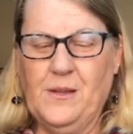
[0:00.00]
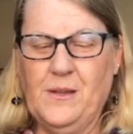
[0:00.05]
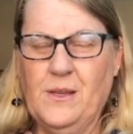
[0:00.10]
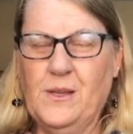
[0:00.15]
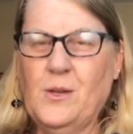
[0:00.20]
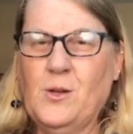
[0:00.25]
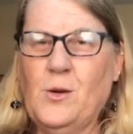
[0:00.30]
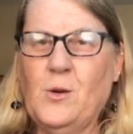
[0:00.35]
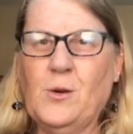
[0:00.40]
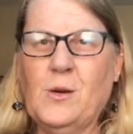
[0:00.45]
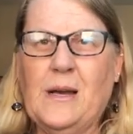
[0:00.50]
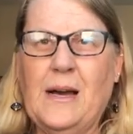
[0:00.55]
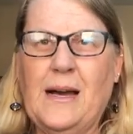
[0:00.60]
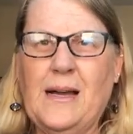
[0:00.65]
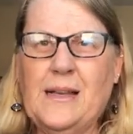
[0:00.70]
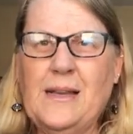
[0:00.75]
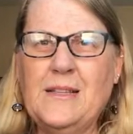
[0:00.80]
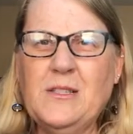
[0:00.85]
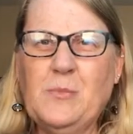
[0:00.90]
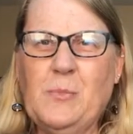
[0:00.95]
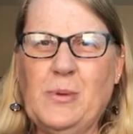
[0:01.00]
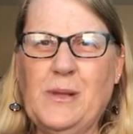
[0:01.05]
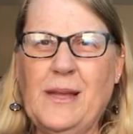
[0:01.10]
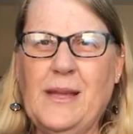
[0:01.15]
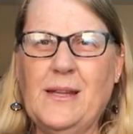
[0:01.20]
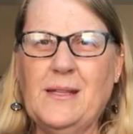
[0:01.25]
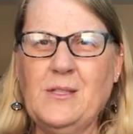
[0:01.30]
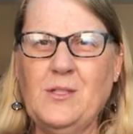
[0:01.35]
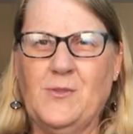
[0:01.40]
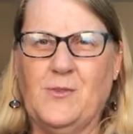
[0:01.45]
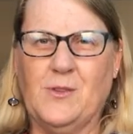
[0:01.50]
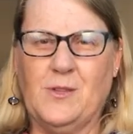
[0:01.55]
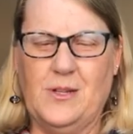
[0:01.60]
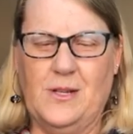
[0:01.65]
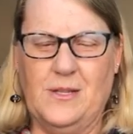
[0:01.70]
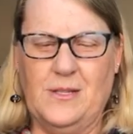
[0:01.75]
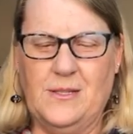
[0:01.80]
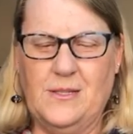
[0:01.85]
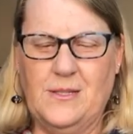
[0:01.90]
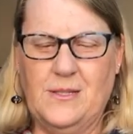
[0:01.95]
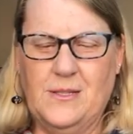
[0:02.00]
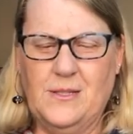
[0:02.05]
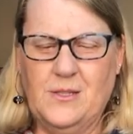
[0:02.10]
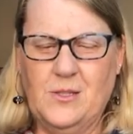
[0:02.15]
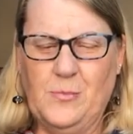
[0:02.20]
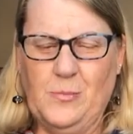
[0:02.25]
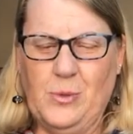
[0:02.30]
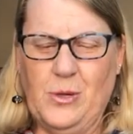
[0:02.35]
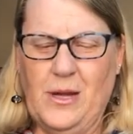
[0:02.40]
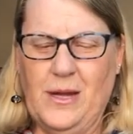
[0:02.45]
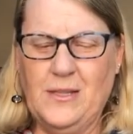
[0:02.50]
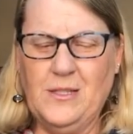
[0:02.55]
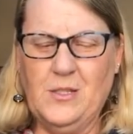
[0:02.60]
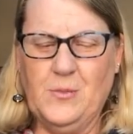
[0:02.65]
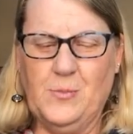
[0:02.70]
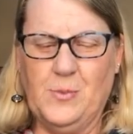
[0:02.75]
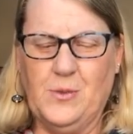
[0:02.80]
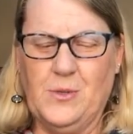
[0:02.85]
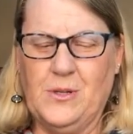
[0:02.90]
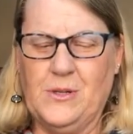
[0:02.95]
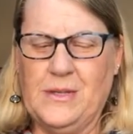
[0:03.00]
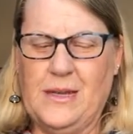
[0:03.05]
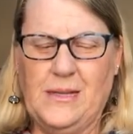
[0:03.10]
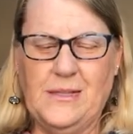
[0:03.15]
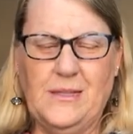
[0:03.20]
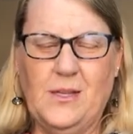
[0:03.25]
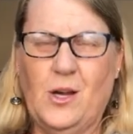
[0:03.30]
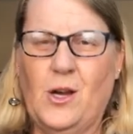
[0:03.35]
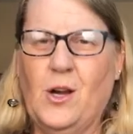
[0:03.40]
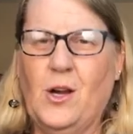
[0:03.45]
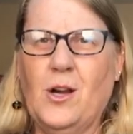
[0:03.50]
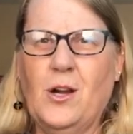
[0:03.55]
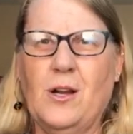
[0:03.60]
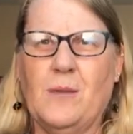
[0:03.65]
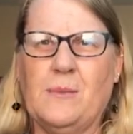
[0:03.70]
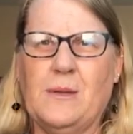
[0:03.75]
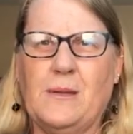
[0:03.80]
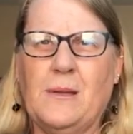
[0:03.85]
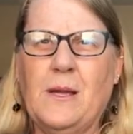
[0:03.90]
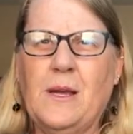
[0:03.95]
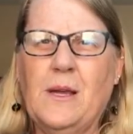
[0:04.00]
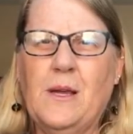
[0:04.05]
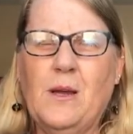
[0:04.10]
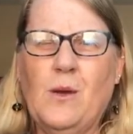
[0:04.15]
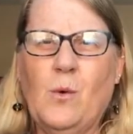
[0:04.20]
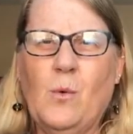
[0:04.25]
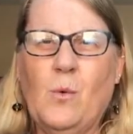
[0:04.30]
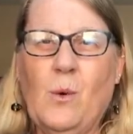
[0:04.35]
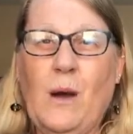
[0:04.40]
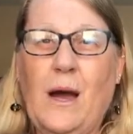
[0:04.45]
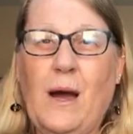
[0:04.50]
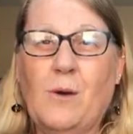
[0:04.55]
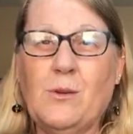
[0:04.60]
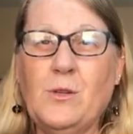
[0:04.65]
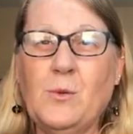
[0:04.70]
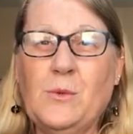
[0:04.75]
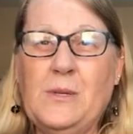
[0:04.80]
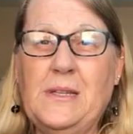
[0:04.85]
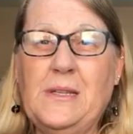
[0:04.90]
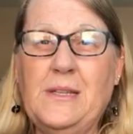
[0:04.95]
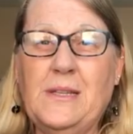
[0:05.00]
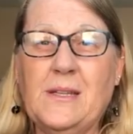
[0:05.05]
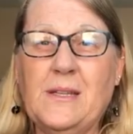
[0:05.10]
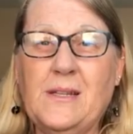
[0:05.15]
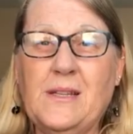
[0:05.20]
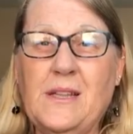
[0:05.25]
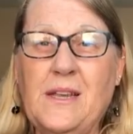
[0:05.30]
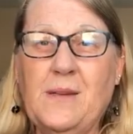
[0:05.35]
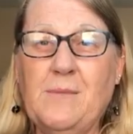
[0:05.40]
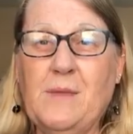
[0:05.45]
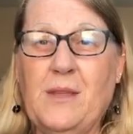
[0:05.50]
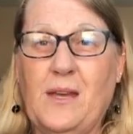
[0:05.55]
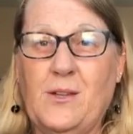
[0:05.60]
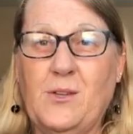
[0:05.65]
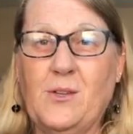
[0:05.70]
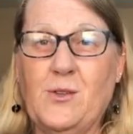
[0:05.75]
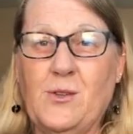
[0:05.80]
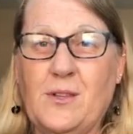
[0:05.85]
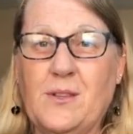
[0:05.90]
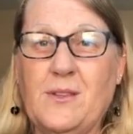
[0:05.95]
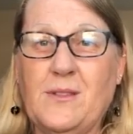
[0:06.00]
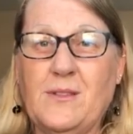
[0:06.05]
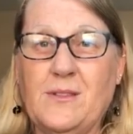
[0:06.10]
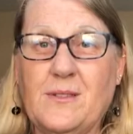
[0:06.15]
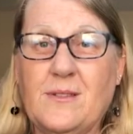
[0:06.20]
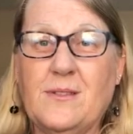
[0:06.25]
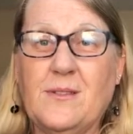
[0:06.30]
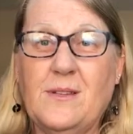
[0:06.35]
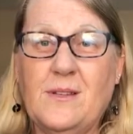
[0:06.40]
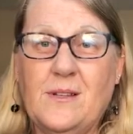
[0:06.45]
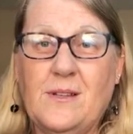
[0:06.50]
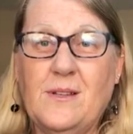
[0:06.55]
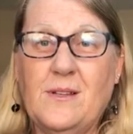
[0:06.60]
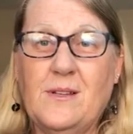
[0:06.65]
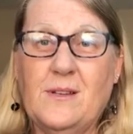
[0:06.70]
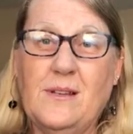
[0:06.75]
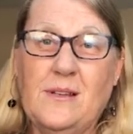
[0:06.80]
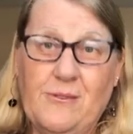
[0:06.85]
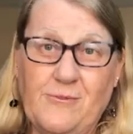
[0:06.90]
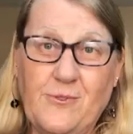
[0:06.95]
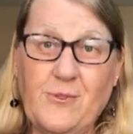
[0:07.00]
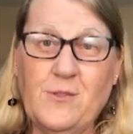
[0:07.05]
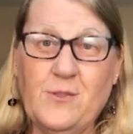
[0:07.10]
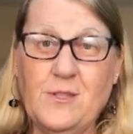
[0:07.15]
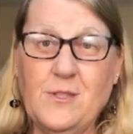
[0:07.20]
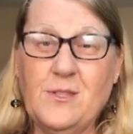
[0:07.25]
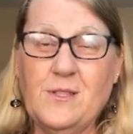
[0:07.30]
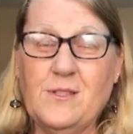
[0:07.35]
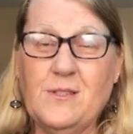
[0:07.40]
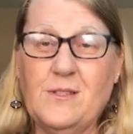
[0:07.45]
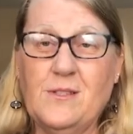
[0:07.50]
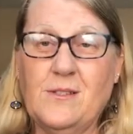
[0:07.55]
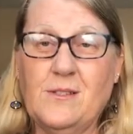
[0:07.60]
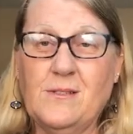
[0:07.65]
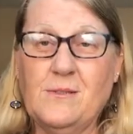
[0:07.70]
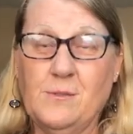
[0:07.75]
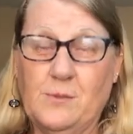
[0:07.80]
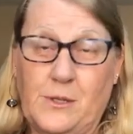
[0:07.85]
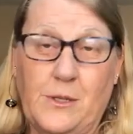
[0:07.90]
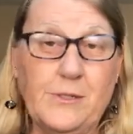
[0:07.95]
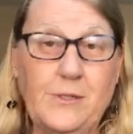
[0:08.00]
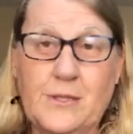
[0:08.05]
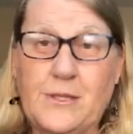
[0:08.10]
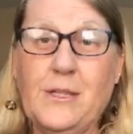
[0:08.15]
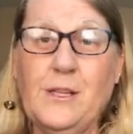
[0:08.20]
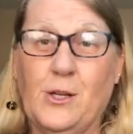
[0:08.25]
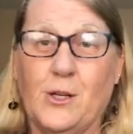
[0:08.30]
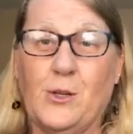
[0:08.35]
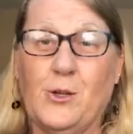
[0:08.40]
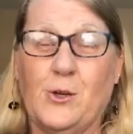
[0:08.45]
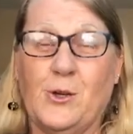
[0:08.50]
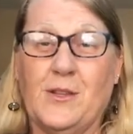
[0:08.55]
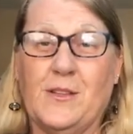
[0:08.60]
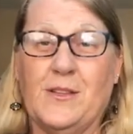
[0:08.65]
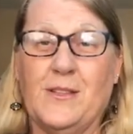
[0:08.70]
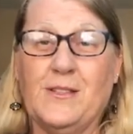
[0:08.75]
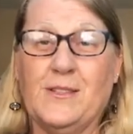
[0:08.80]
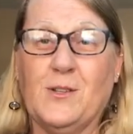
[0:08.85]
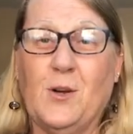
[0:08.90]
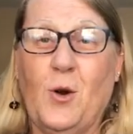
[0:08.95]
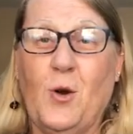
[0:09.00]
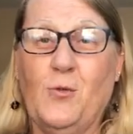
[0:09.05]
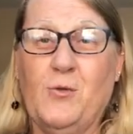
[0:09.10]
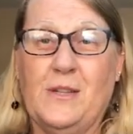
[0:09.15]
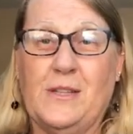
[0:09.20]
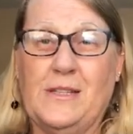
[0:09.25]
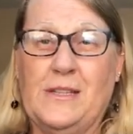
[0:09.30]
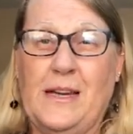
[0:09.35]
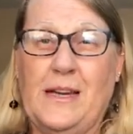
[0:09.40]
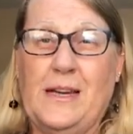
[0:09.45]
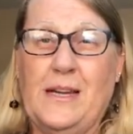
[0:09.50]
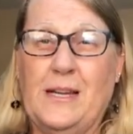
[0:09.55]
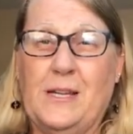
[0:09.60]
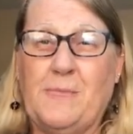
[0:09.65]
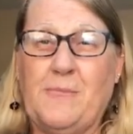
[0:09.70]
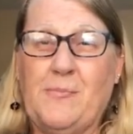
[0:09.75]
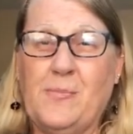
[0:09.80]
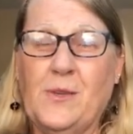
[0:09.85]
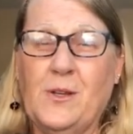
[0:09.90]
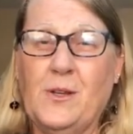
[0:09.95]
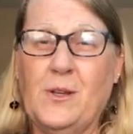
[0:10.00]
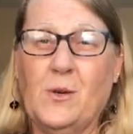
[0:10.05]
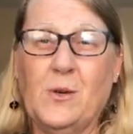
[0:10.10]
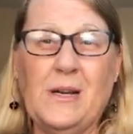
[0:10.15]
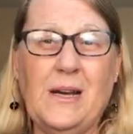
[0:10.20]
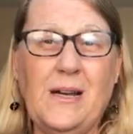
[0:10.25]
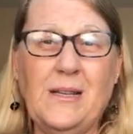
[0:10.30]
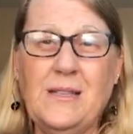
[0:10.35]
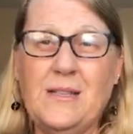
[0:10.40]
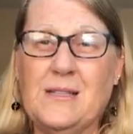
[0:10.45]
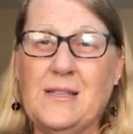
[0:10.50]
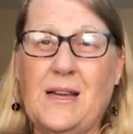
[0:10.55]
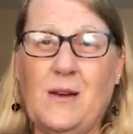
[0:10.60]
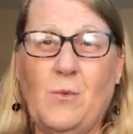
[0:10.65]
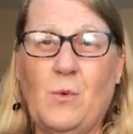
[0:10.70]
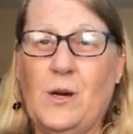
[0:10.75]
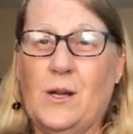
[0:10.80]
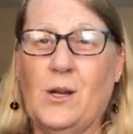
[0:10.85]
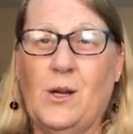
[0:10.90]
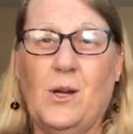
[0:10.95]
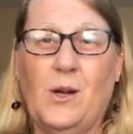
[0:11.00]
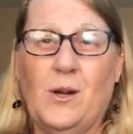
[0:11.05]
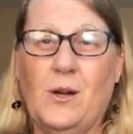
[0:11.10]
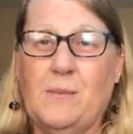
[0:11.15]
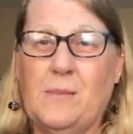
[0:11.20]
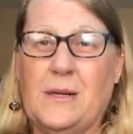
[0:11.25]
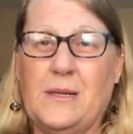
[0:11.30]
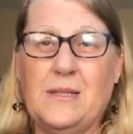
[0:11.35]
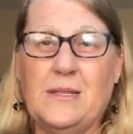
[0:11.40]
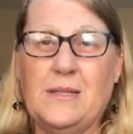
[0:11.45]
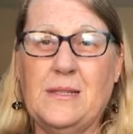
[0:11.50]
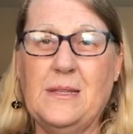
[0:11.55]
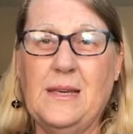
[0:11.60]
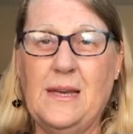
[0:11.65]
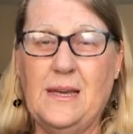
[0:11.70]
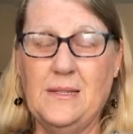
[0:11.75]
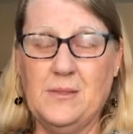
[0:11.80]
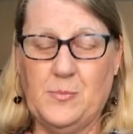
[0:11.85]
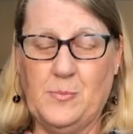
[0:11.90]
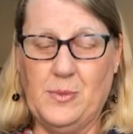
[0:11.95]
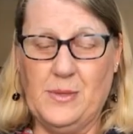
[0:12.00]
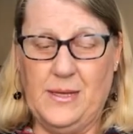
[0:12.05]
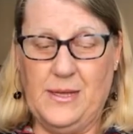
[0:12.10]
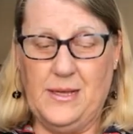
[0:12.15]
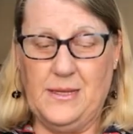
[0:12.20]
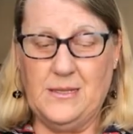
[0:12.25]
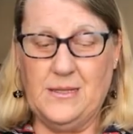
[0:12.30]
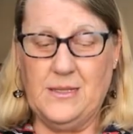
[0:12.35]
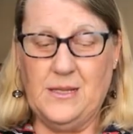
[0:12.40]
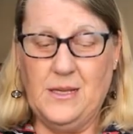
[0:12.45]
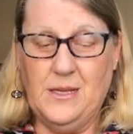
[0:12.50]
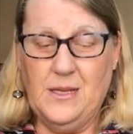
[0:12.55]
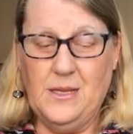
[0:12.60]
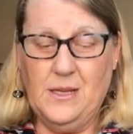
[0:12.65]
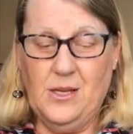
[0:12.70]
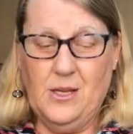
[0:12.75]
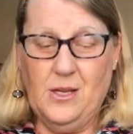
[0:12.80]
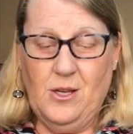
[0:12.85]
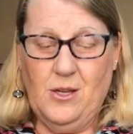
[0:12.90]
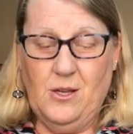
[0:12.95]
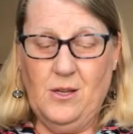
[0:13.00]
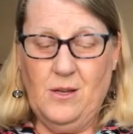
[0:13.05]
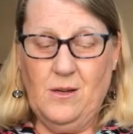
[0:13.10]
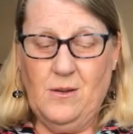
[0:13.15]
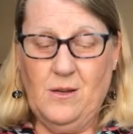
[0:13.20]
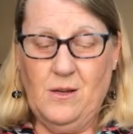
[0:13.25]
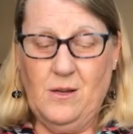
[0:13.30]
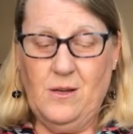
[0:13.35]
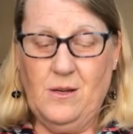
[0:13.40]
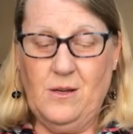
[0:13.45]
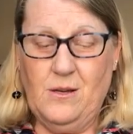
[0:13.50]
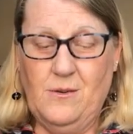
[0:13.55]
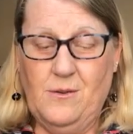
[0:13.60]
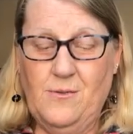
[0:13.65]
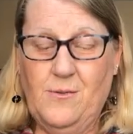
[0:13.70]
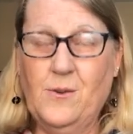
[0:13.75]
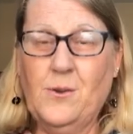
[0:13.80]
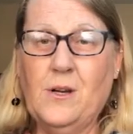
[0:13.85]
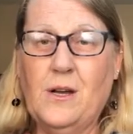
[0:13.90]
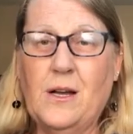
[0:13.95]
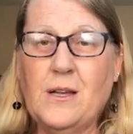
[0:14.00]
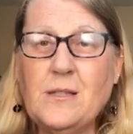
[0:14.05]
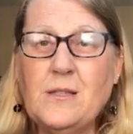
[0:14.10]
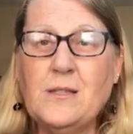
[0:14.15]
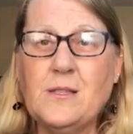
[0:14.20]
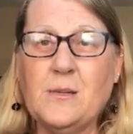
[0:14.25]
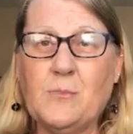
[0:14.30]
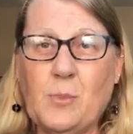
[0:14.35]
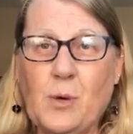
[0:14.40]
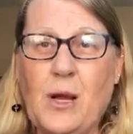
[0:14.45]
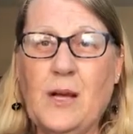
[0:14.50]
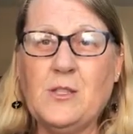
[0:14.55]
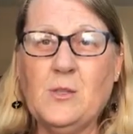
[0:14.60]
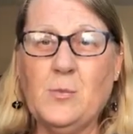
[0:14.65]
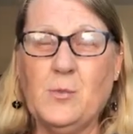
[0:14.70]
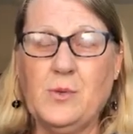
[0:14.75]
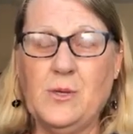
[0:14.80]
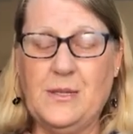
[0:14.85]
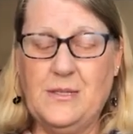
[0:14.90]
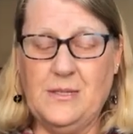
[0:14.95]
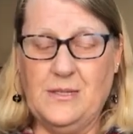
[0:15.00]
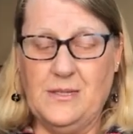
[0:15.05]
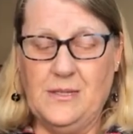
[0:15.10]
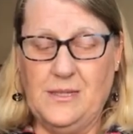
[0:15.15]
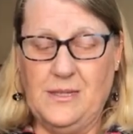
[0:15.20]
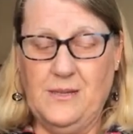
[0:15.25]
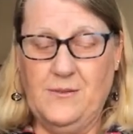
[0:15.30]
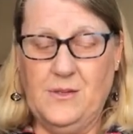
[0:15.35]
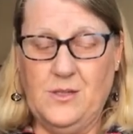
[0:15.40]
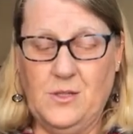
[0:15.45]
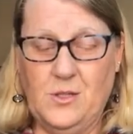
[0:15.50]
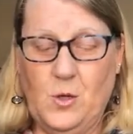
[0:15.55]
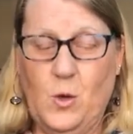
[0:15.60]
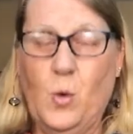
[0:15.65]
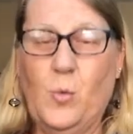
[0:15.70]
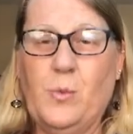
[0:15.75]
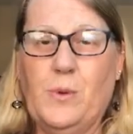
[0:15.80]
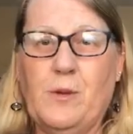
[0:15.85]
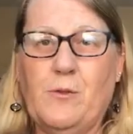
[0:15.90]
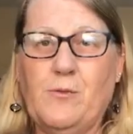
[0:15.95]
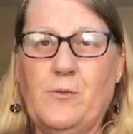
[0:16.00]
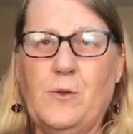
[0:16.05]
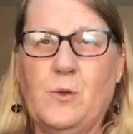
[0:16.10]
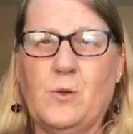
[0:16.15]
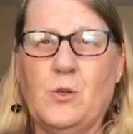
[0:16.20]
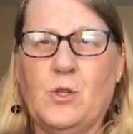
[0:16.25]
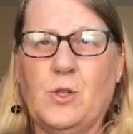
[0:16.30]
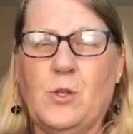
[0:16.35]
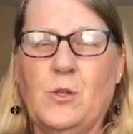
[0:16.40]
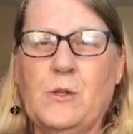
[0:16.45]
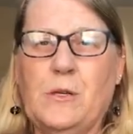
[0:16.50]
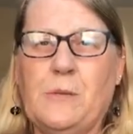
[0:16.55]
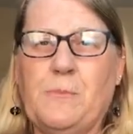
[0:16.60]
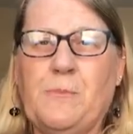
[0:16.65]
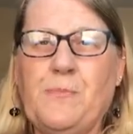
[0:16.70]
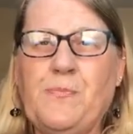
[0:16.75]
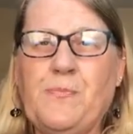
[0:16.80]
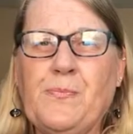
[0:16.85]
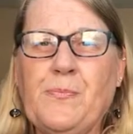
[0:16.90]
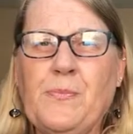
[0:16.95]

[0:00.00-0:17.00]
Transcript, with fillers: you know, God has plans for us to prosper and not to harm. And wow, do we need to claim that during this, after this, uh, well, still during this COVID time? You know, God does not want to harm us. He has plans uh, for us to prosper us and give us hope and a future. And